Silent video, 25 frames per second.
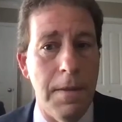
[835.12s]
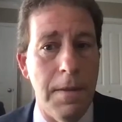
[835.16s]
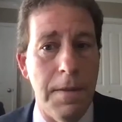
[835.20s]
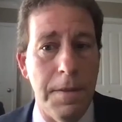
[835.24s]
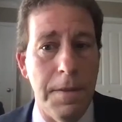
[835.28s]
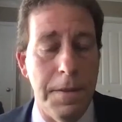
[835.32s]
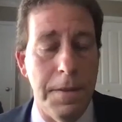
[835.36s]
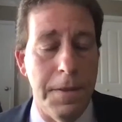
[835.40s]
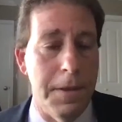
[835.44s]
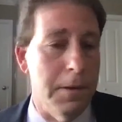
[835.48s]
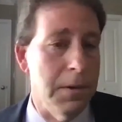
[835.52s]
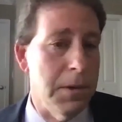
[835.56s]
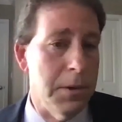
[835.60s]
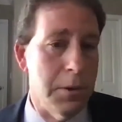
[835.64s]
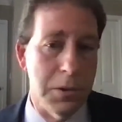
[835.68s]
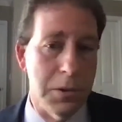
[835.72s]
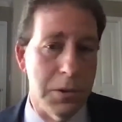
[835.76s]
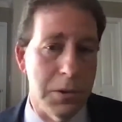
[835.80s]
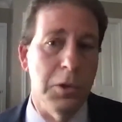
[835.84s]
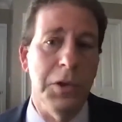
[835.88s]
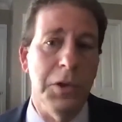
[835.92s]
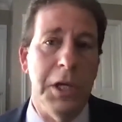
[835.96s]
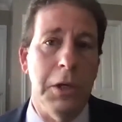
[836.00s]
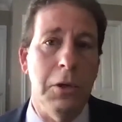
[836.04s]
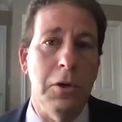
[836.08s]
There
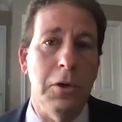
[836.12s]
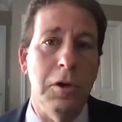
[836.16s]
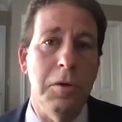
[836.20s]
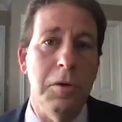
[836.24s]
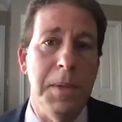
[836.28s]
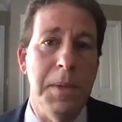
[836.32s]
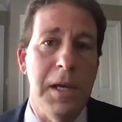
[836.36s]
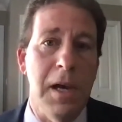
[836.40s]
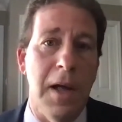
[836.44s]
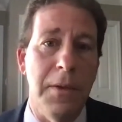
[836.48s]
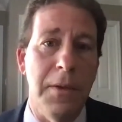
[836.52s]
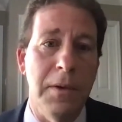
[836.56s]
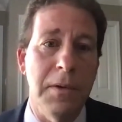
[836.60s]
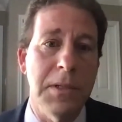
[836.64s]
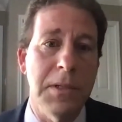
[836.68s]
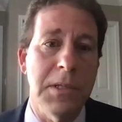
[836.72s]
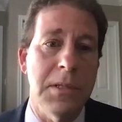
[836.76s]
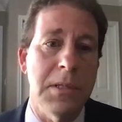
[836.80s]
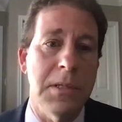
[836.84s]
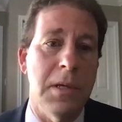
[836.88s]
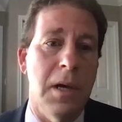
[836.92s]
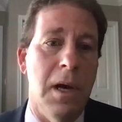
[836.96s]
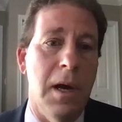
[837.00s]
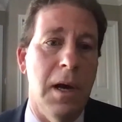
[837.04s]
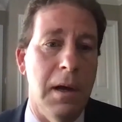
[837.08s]
certainly could be
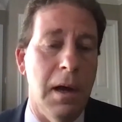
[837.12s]
others,